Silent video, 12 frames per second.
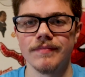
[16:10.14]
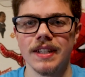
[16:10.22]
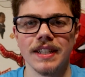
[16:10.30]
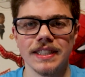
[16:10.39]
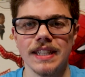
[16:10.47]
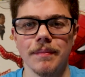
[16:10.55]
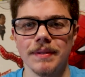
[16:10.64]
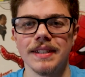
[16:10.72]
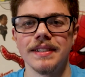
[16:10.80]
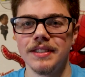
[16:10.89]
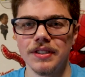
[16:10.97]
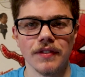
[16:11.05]

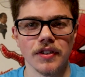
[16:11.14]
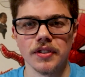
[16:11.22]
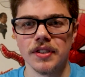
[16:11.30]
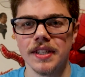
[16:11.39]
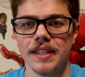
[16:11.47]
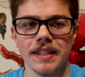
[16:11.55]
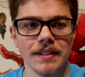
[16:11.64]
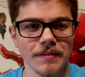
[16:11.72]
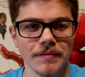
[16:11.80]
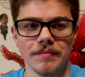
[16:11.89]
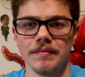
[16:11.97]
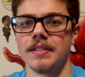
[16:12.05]
accepted, universally
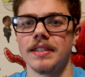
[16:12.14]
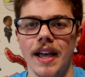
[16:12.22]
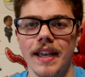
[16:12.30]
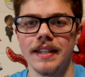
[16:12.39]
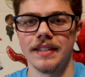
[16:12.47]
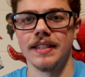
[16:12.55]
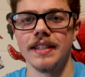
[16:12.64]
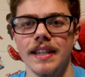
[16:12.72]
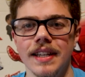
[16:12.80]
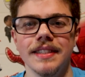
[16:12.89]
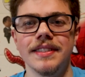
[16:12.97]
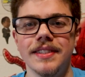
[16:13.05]
liked,
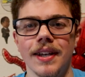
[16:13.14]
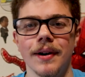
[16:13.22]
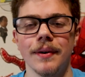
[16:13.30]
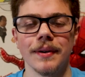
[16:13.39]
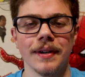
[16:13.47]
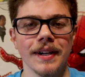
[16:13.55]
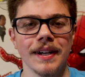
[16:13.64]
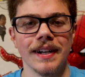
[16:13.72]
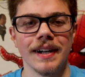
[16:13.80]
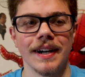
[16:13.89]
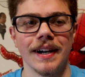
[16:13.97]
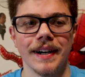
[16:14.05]
and so
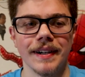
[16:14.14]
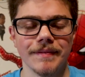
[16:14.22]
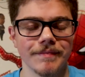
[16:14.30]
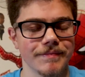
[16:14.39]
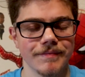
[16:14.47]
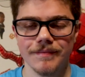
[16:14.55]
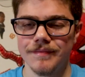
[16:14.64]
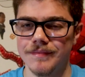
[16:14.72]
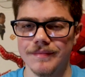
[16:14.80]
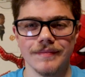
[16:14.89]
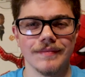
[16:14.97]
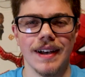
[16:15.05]

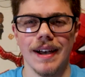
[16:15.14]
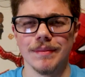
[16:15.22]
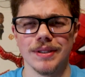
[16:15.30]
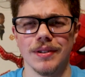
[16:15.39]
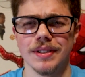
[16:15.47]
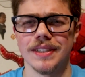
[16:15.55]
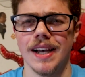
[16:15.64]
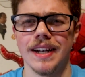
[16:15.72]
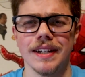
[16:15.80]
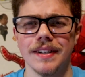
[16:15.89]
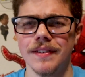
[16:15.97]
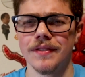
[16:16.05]
I'm so
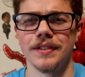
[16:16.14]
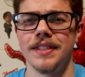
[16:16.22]
excited for